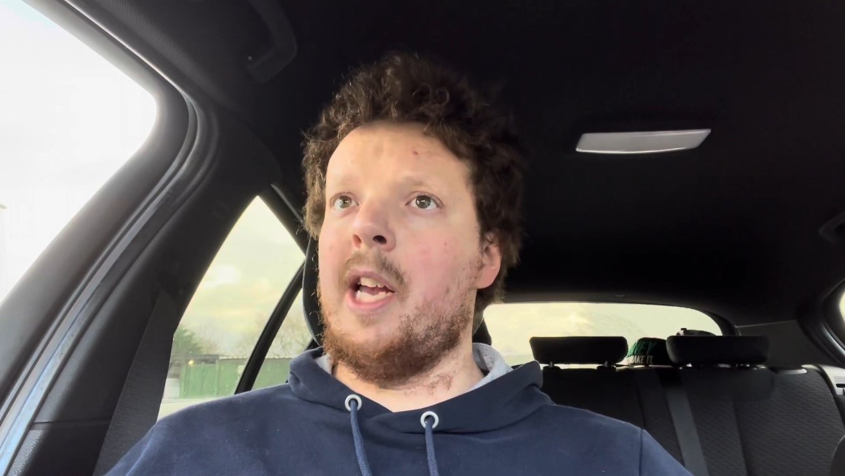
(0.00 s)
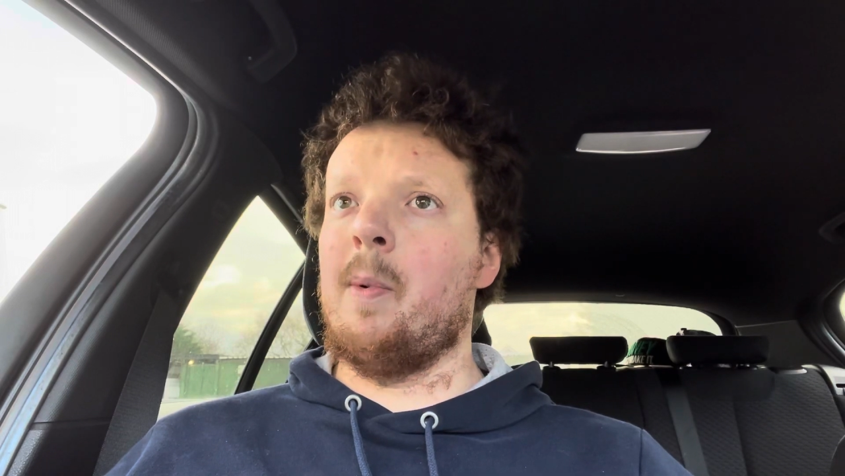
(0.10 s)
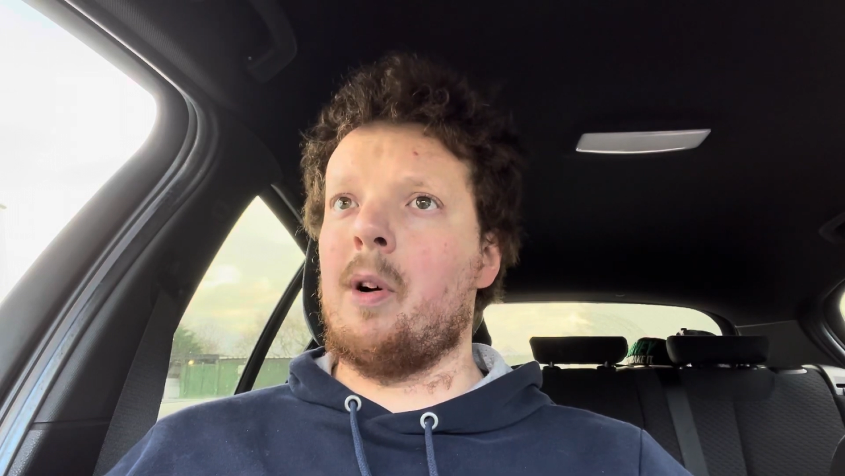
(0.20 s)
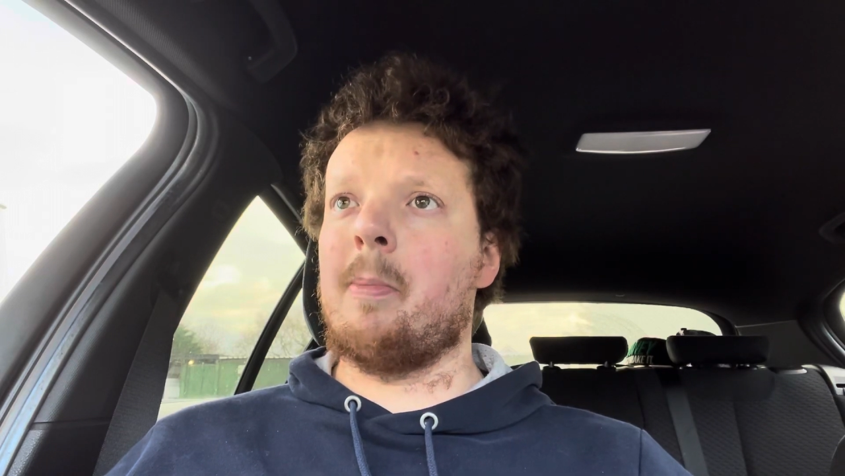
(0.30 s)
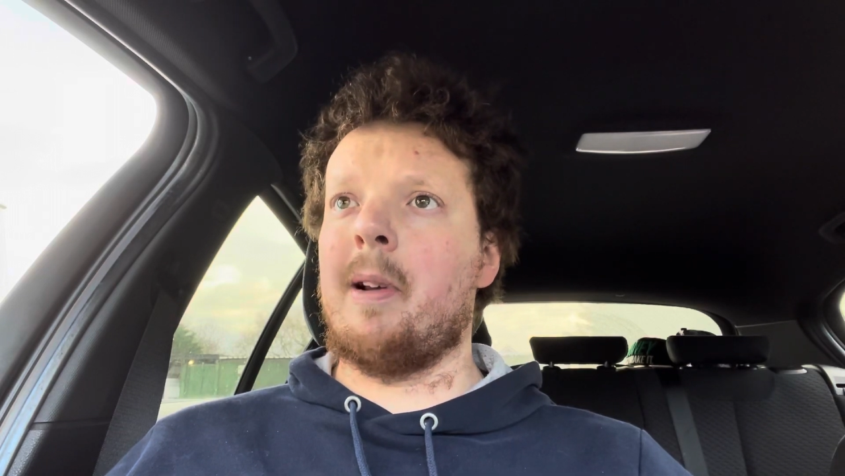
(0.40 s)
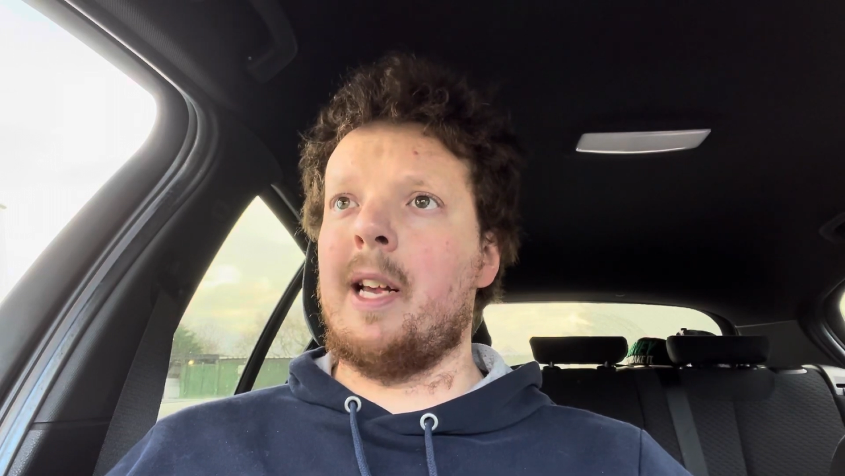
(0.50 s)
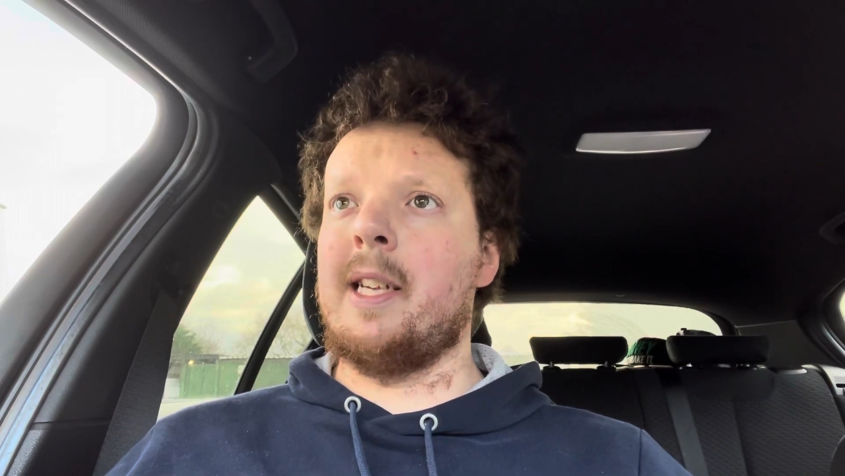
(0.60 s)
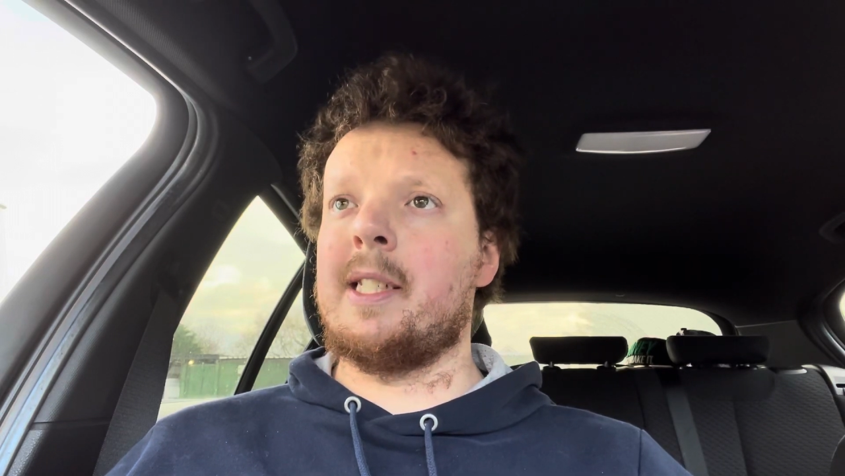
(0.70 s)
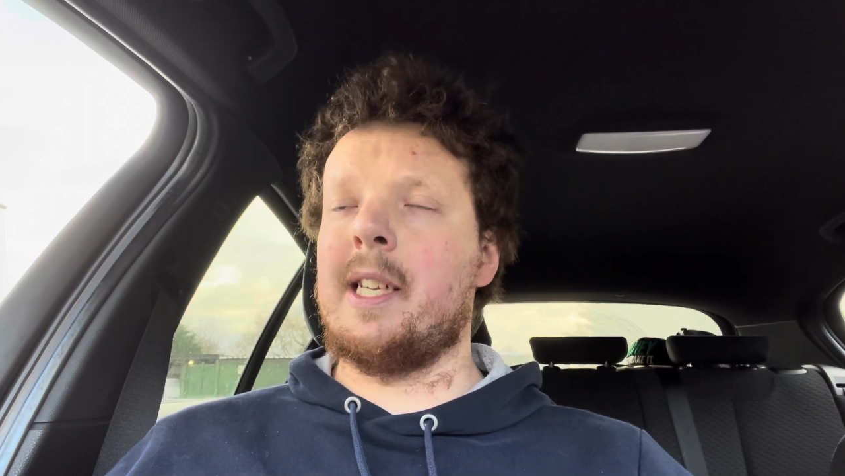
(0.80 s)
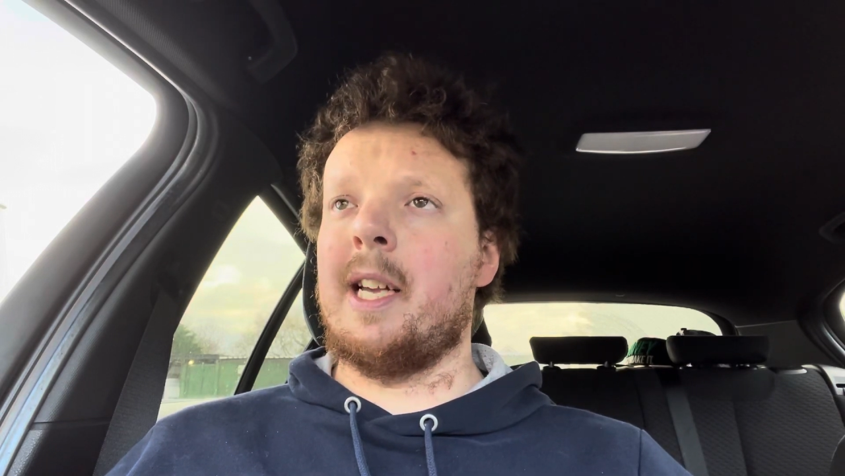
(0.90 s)
Ewok
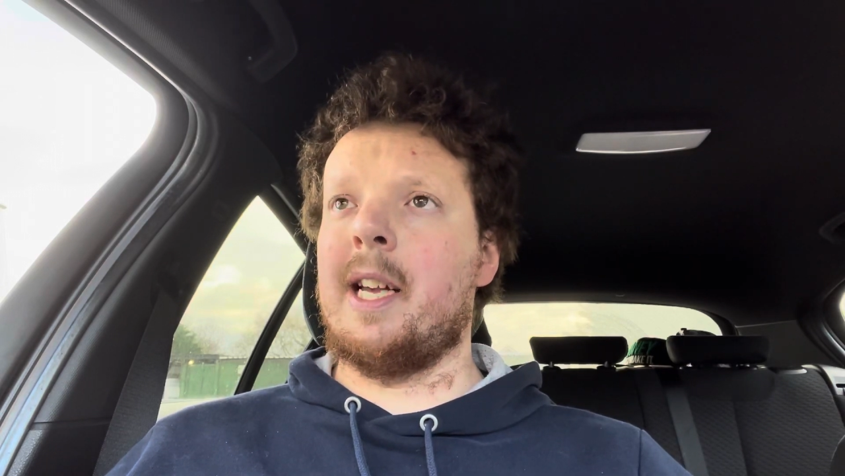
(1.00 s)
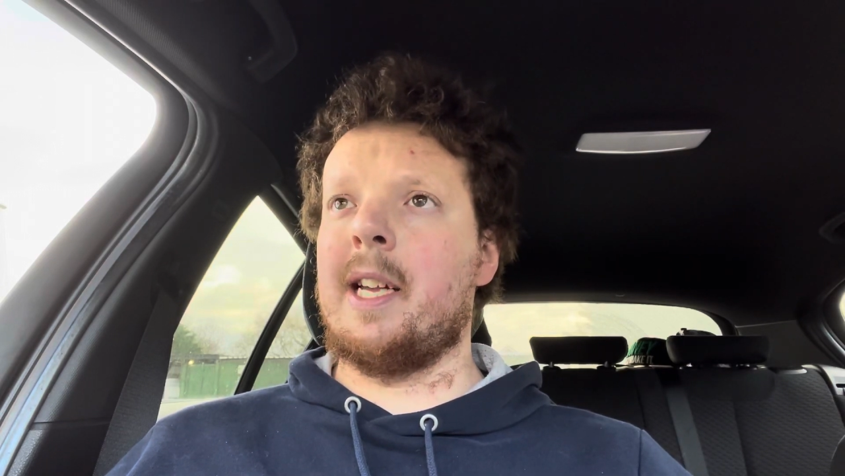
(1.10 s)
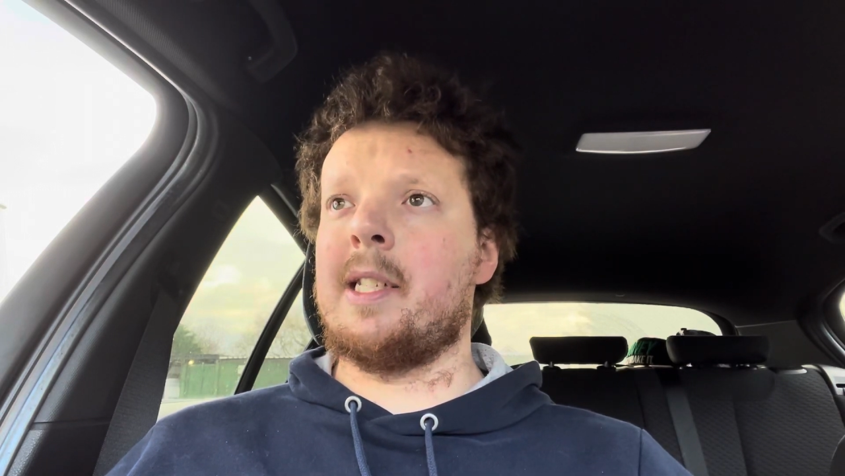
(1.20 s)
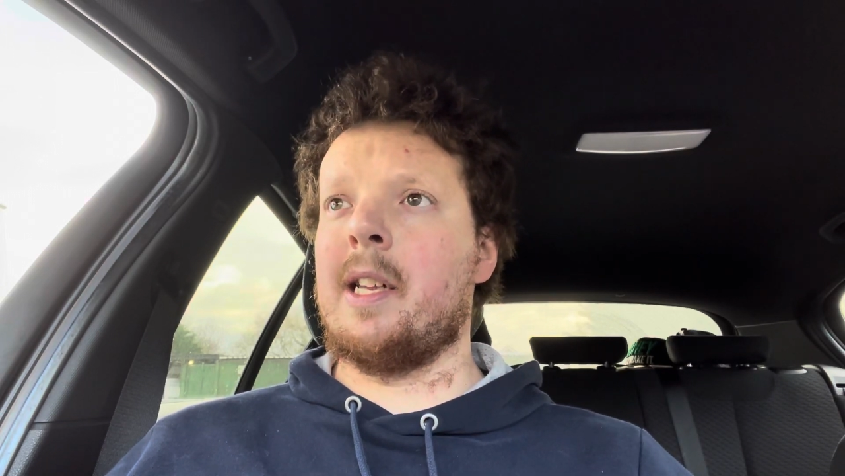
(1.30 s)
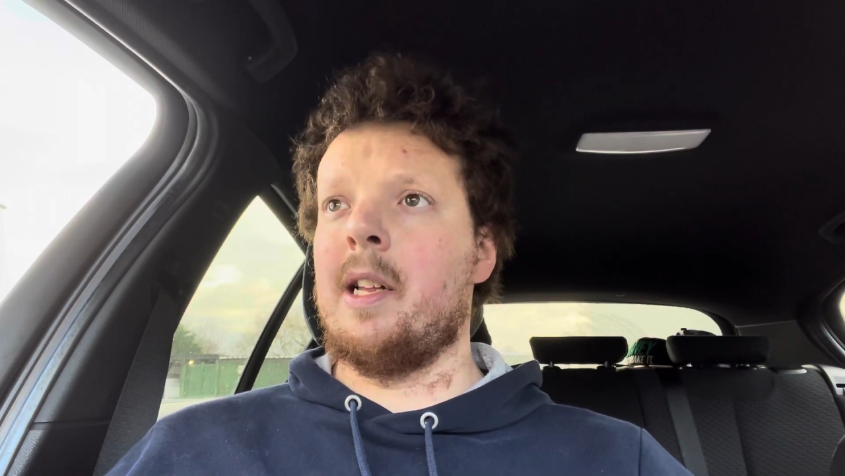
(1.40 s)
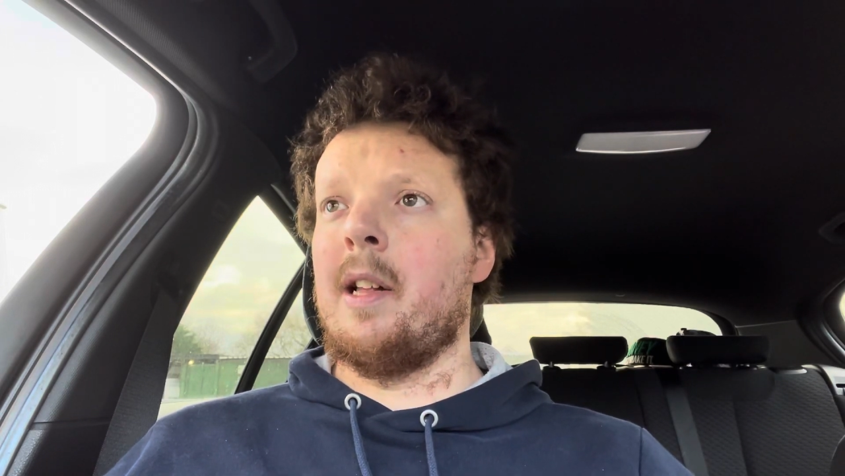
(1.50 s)
playset.